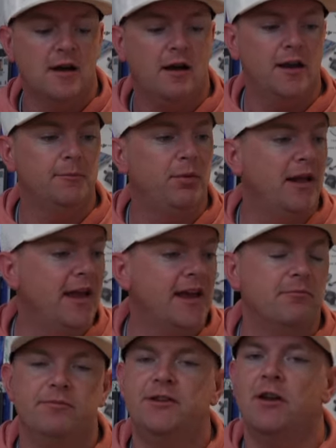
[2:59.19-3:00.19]
I play
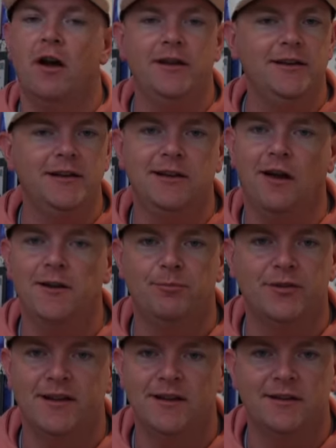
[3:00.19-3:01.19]

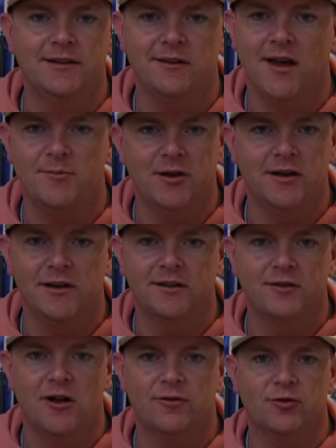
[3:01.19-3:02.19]
99% of the time on links
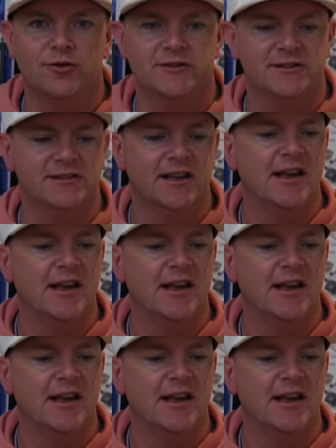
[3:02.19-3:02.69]
golf courses.